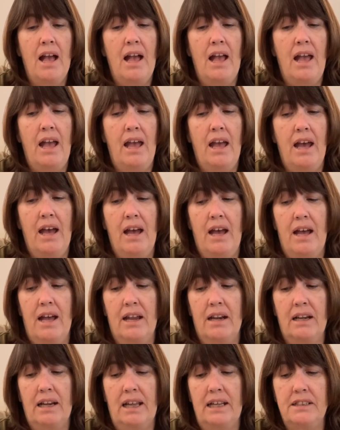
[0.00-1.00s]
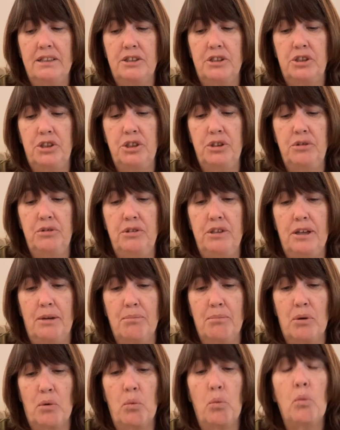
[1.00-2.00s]
and let's do
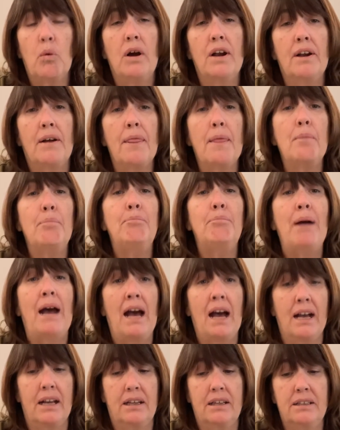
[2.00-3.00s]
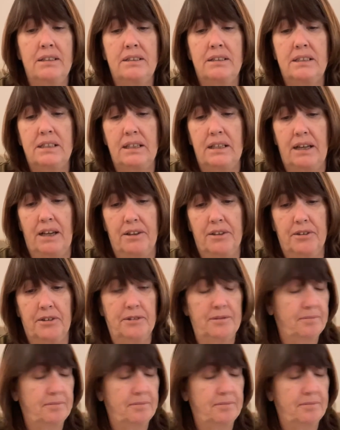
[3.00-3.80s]
number 1 on the back together.